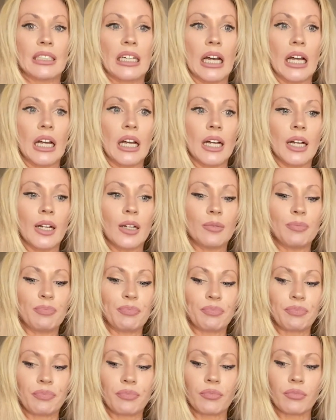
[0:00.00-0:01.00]

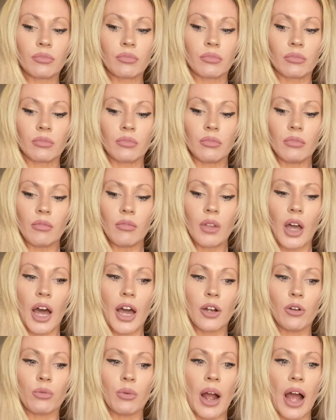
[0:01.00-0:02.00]

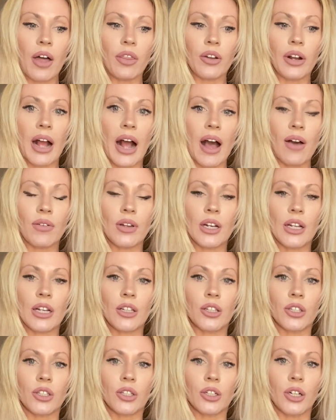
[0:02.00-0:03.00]
I'd rather have an
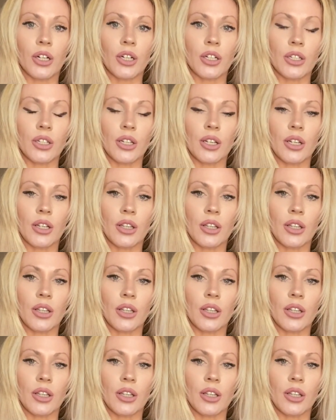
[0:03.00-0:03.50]
insert